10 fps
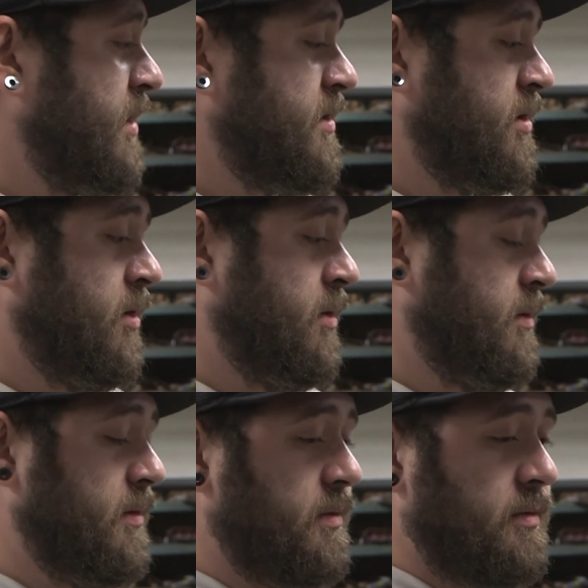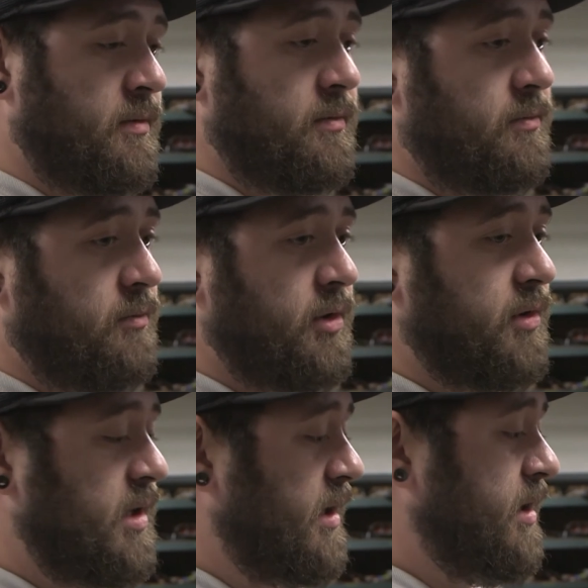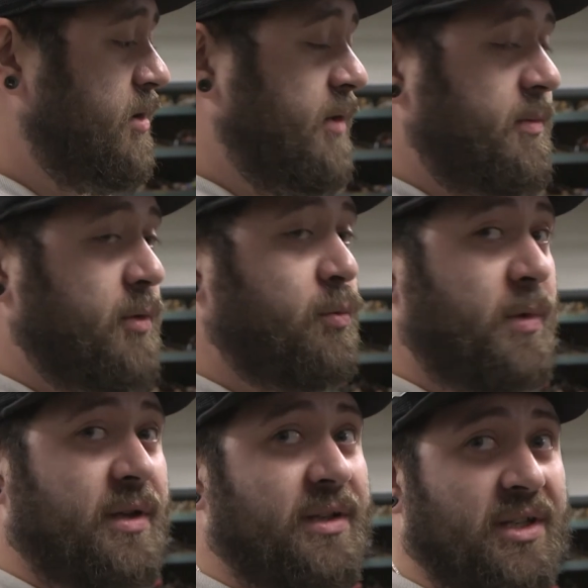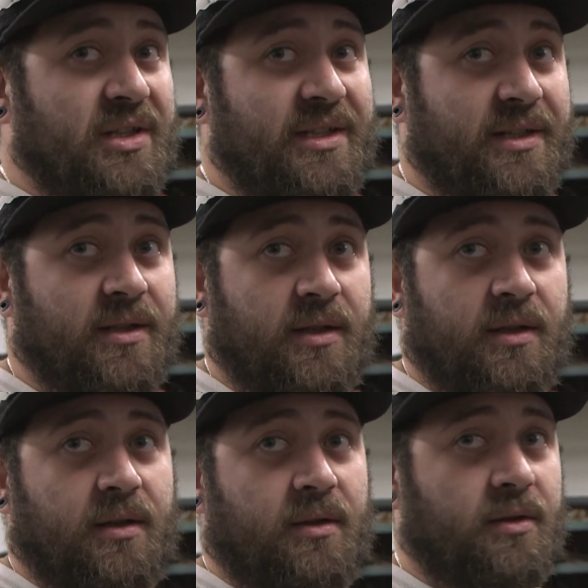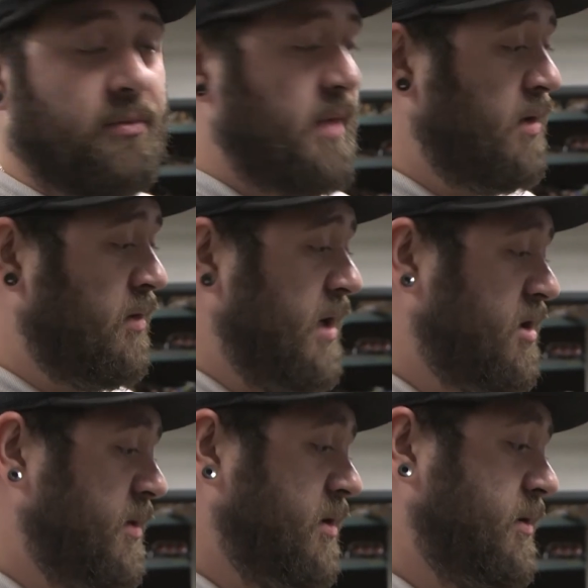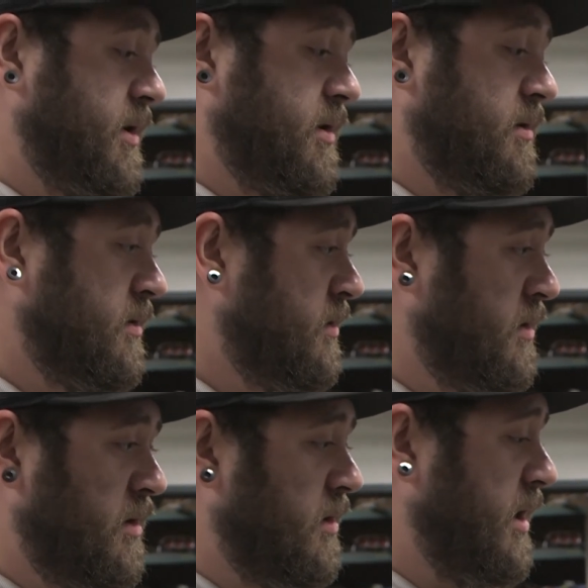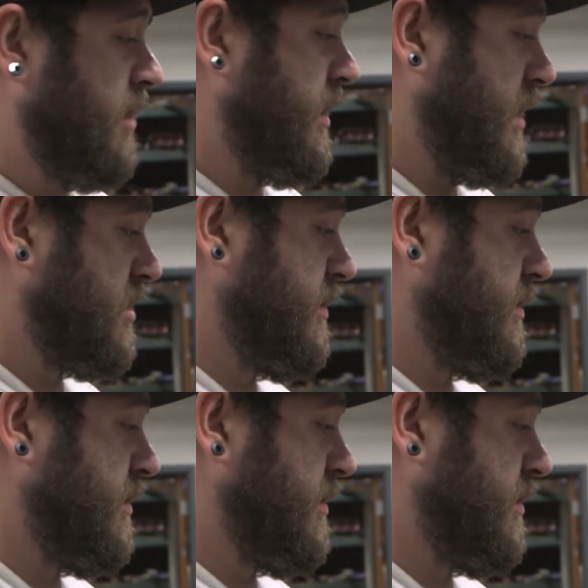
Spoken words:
And so when you're TIGging, you have to be really clean. The metal has to be clean, the area has to be